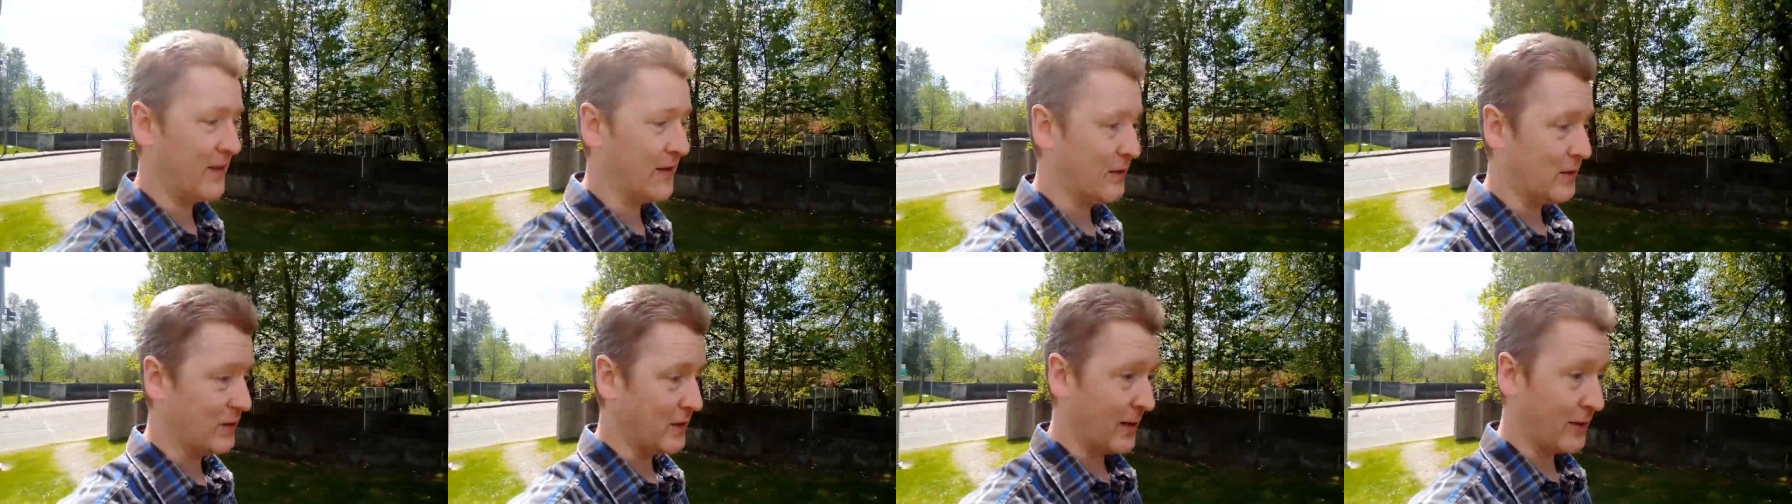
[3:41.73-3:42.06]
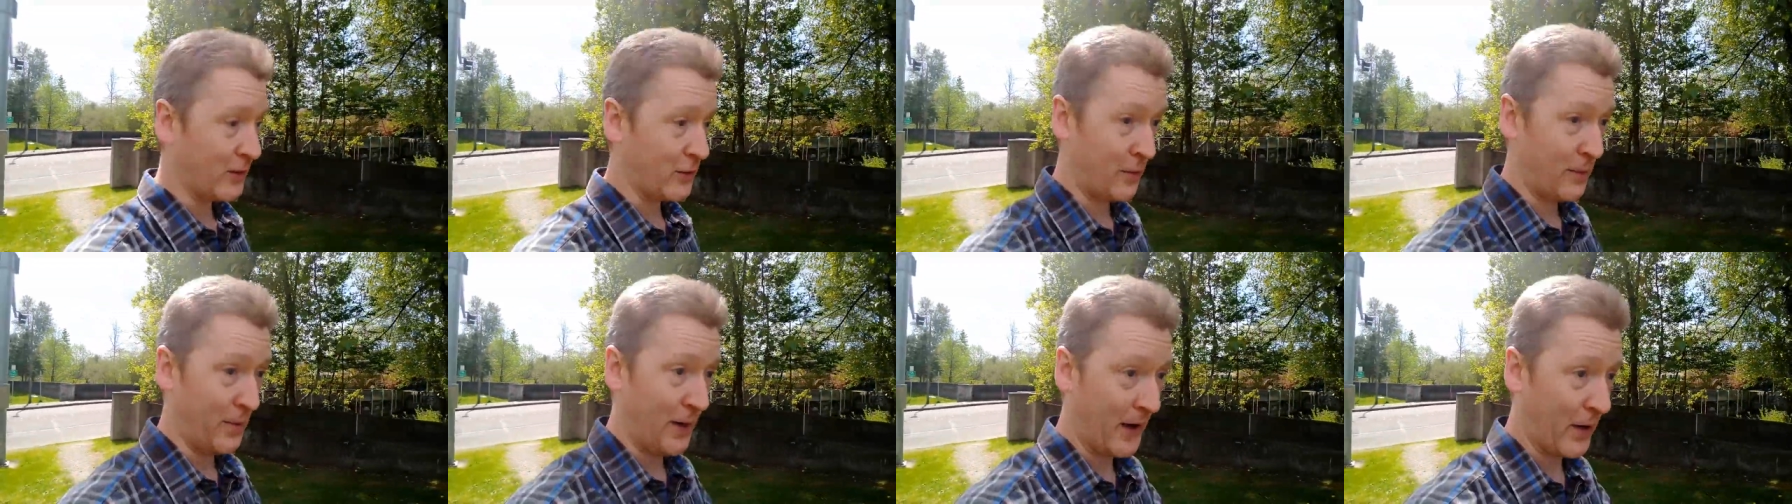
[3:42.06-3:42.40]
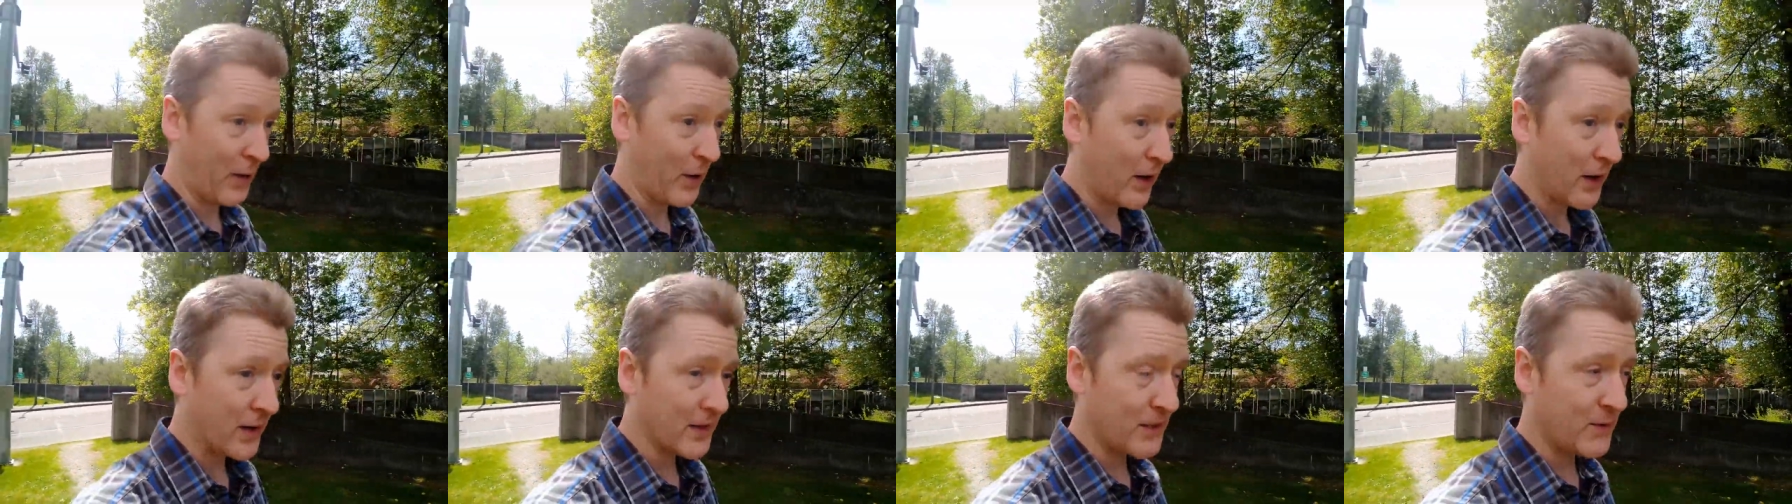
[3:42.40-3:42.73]
They used electron
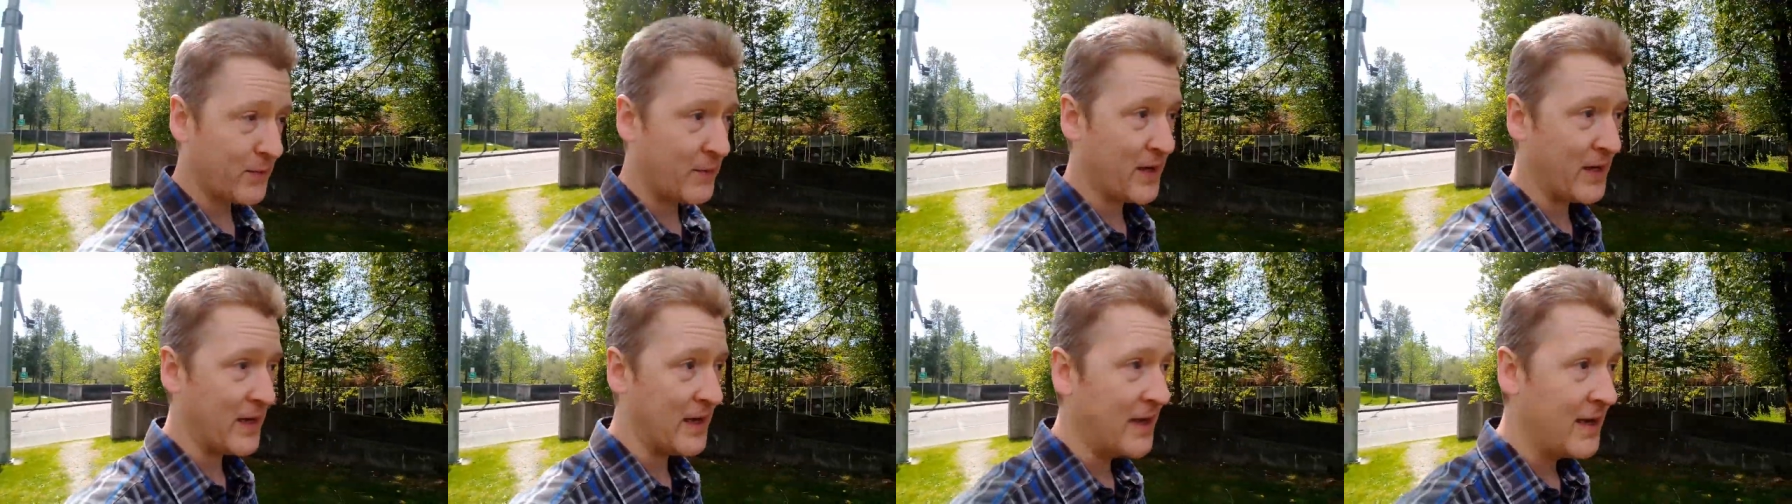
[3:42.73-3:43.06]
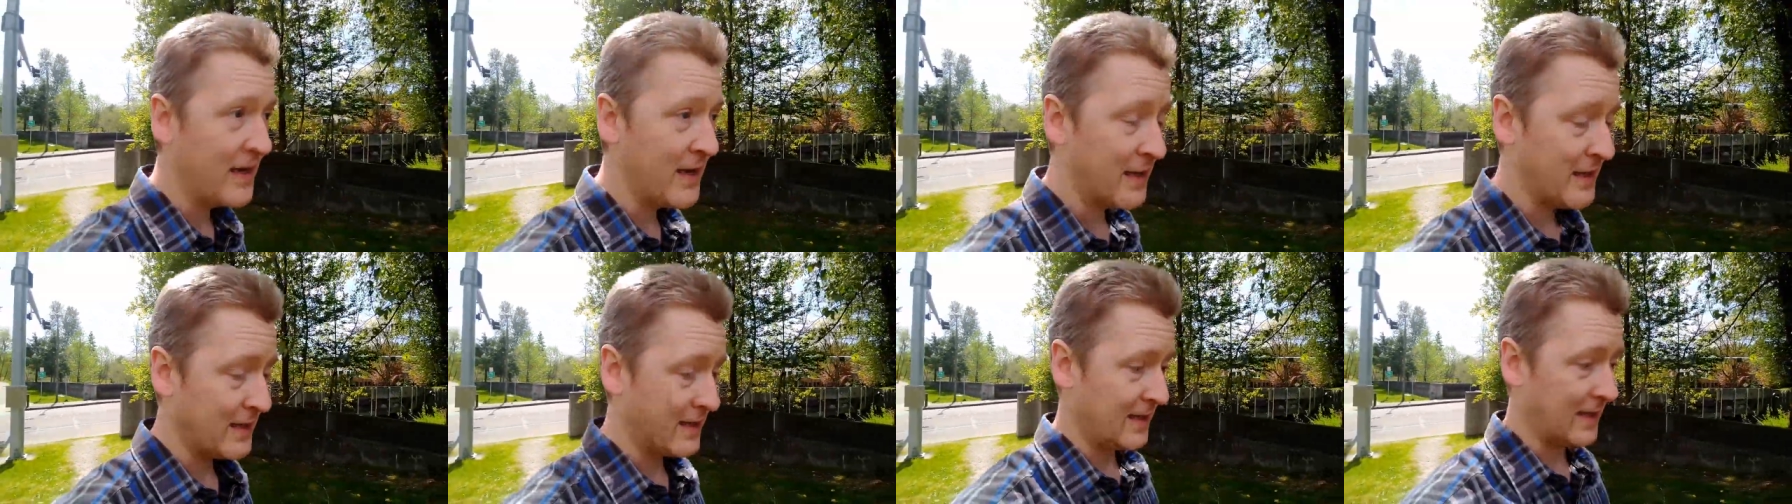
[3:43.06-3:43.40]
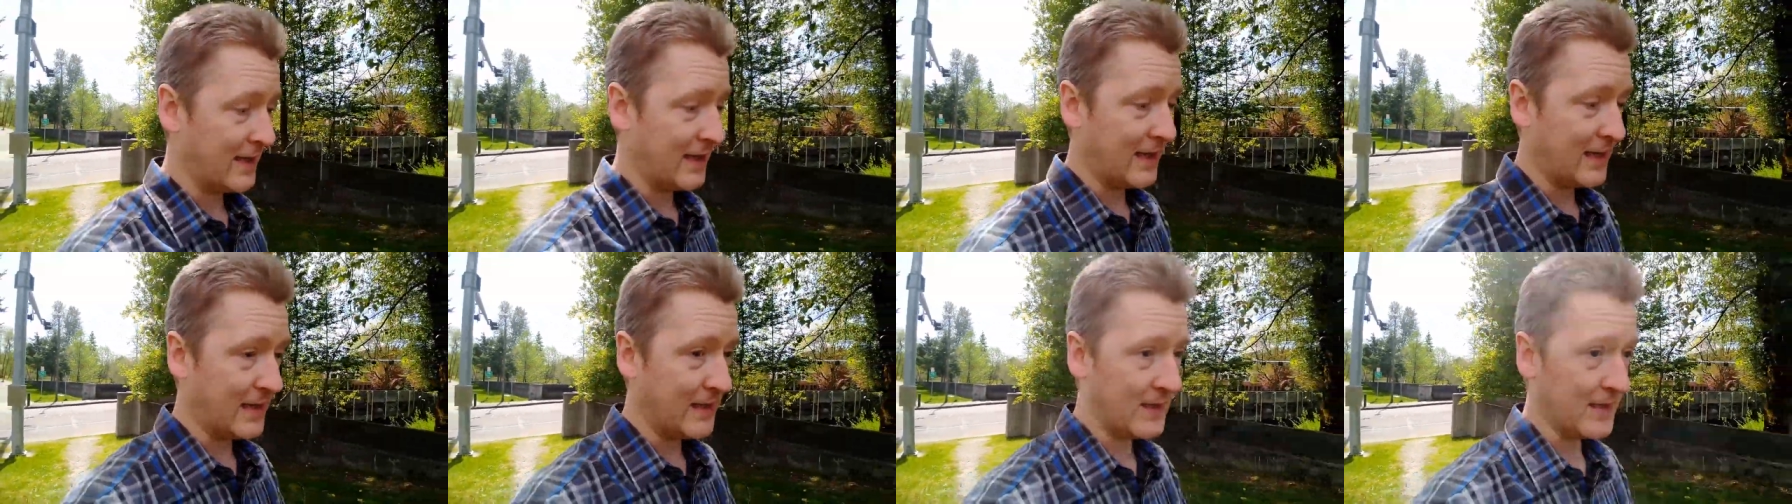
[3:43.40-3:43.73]
microscopy to
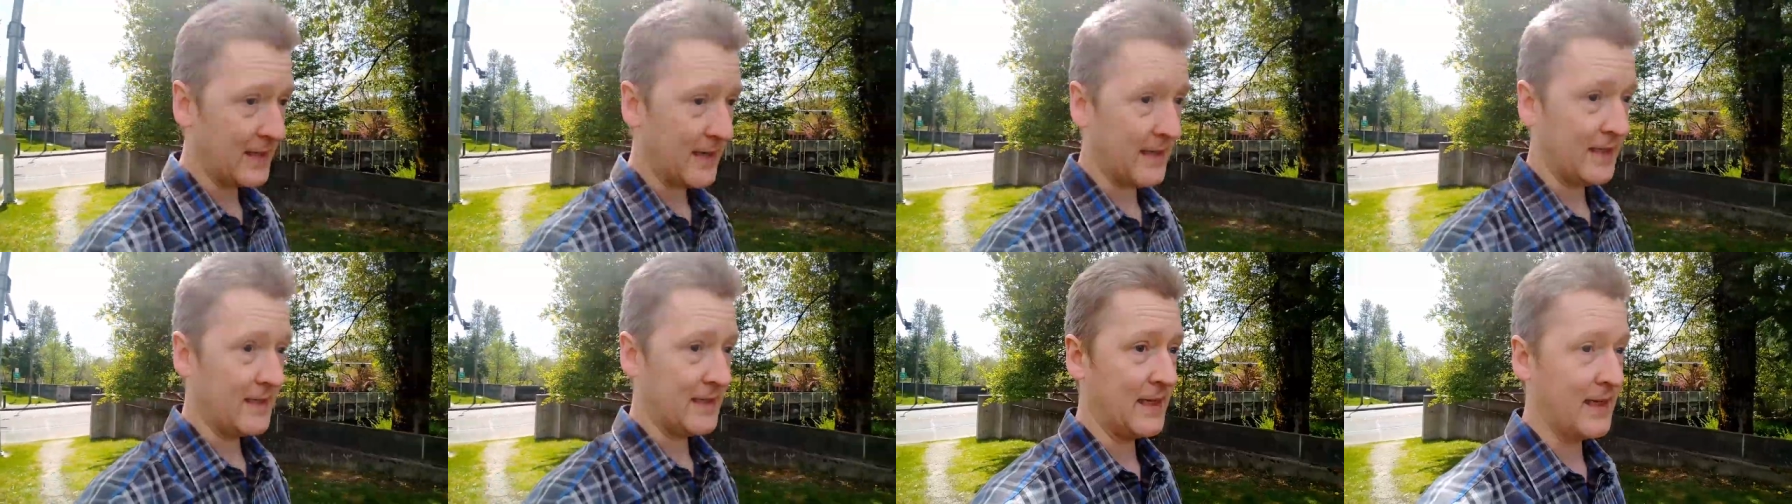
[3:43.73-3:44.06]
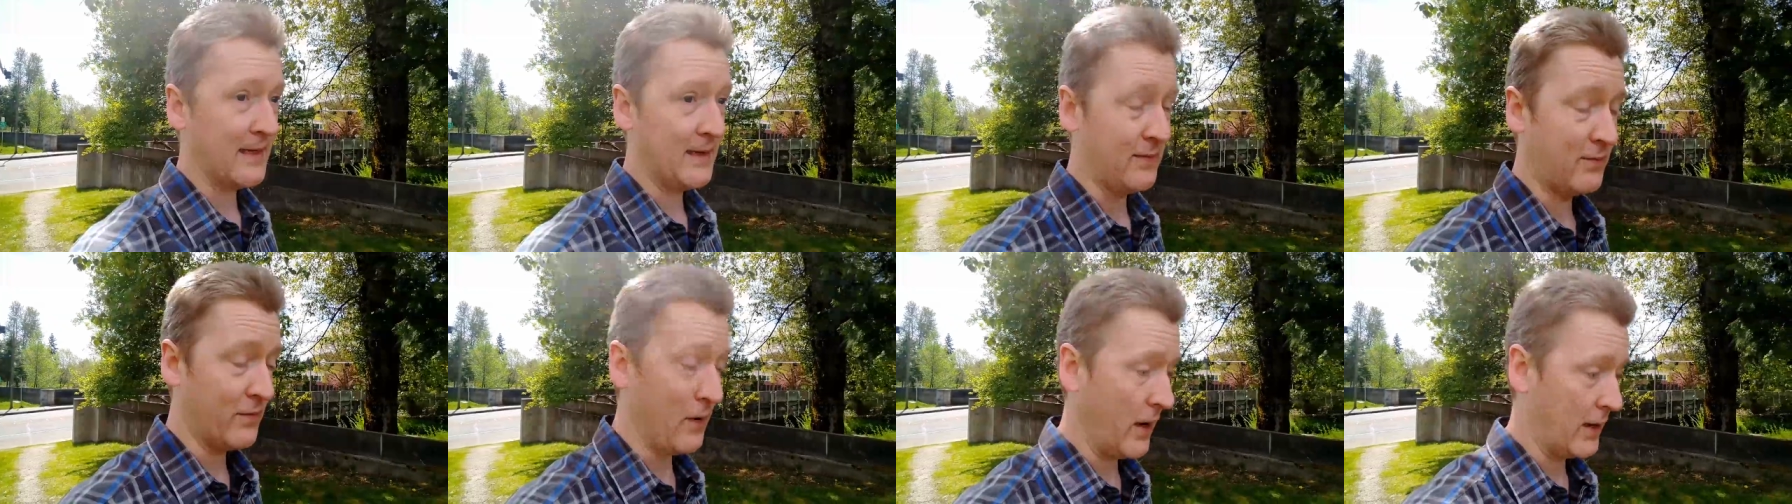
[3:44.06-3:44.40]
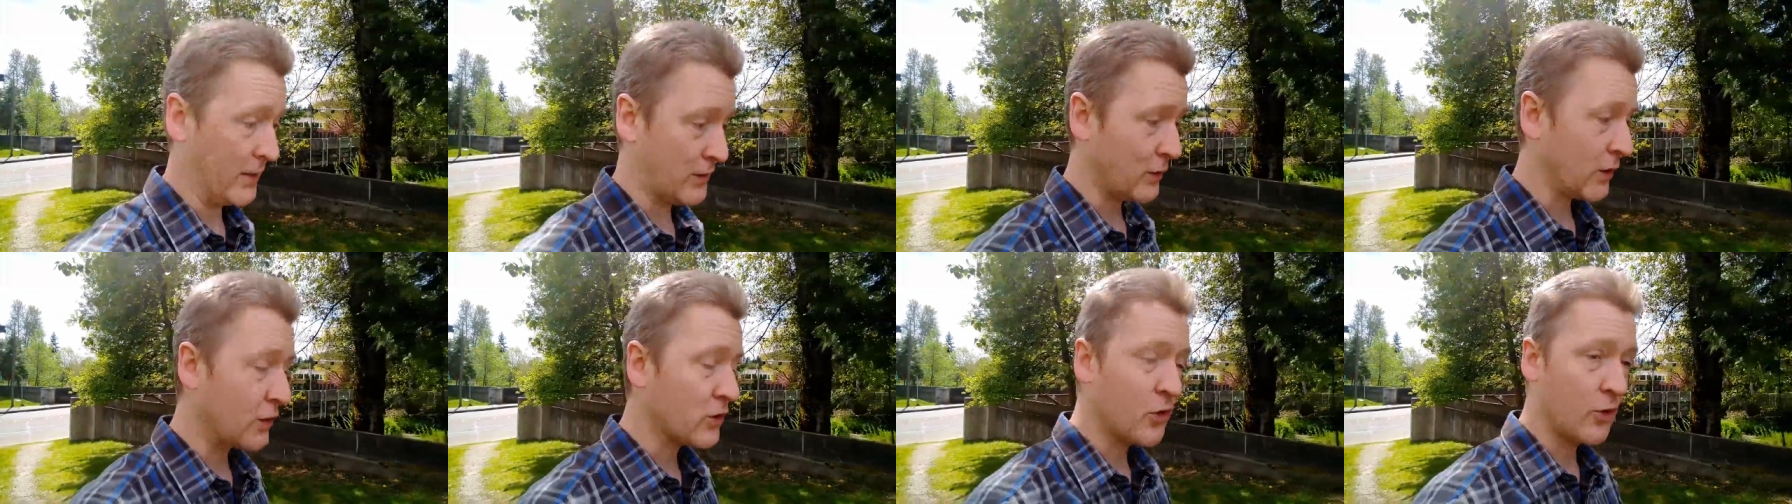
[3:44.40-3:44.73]
get insights and uh,
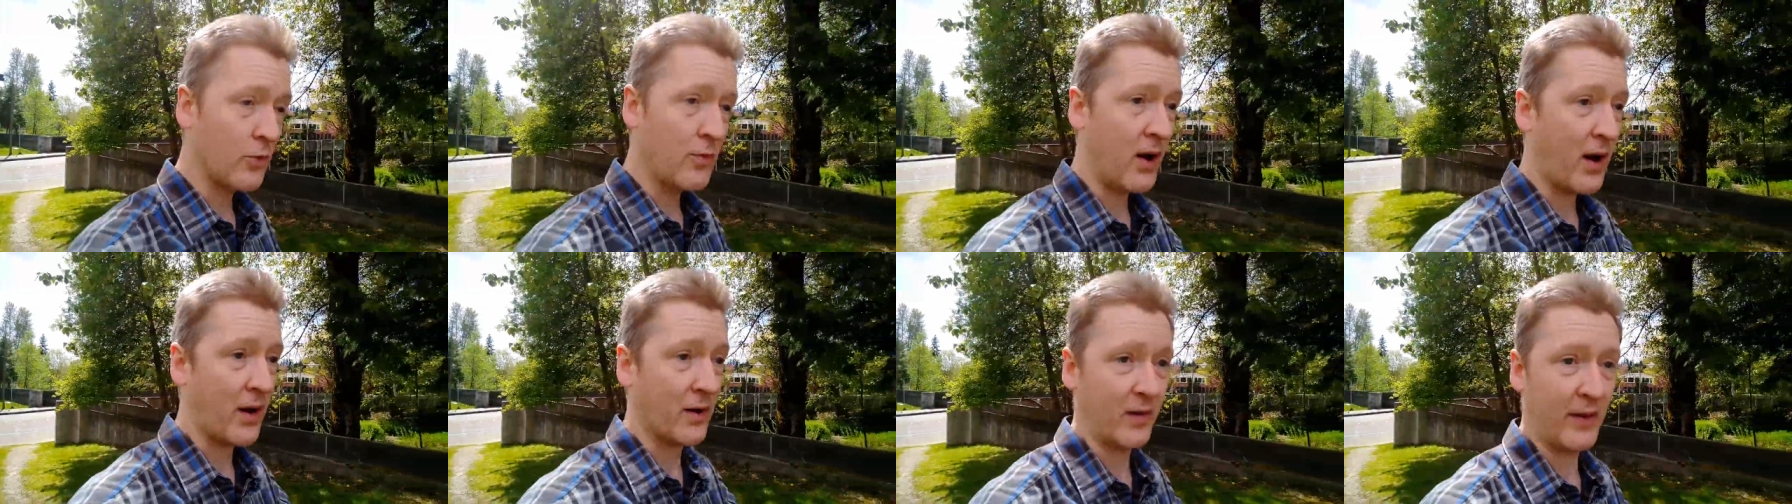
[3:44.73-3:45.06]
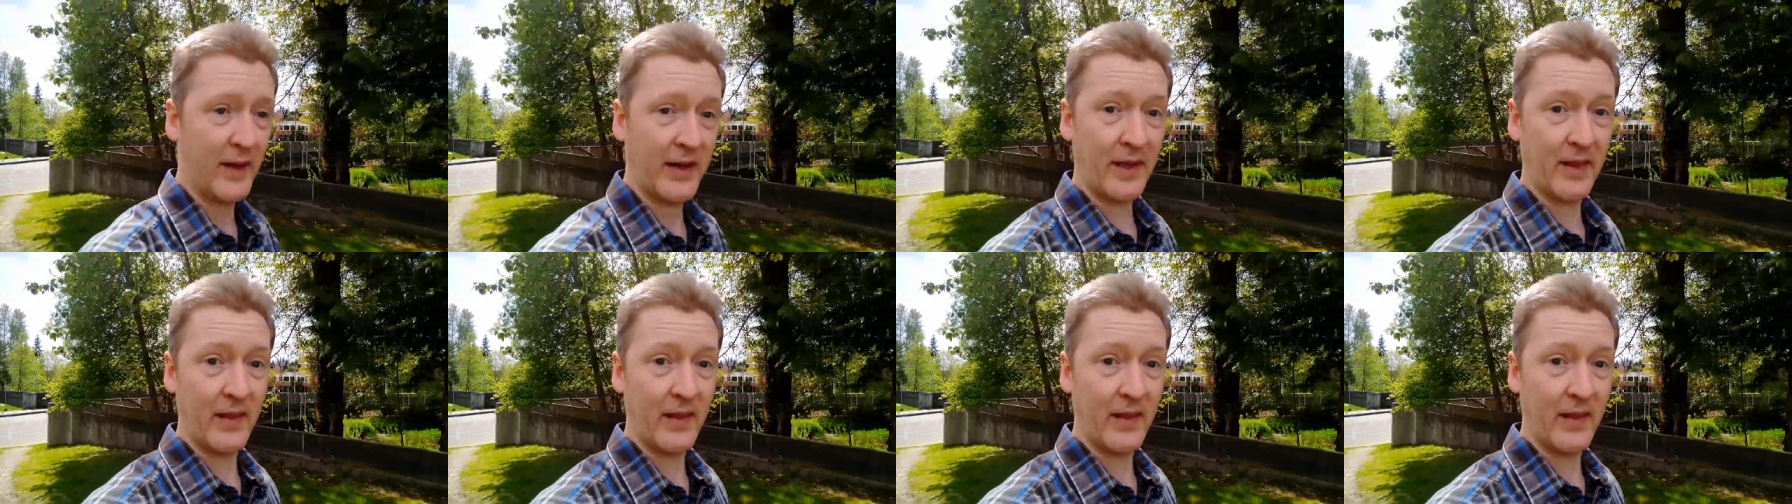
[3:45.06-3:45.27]
structural modeling,